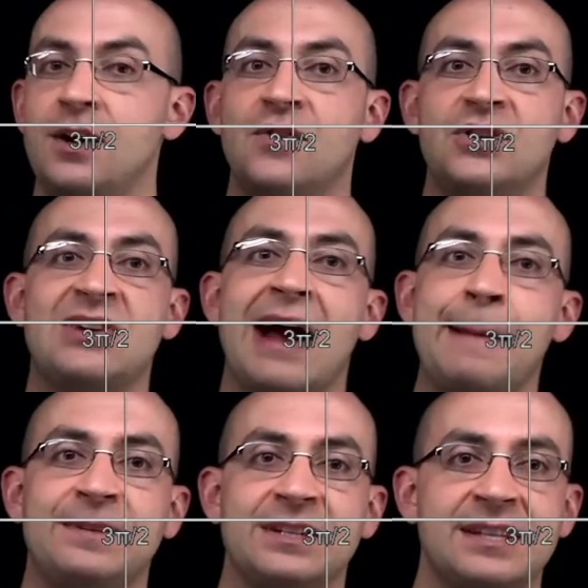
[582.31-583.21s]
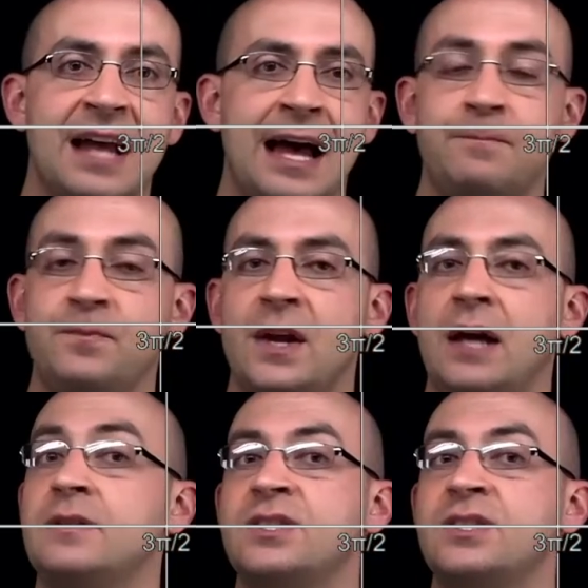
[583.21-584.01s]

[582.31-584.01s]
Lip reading: The type does not, and the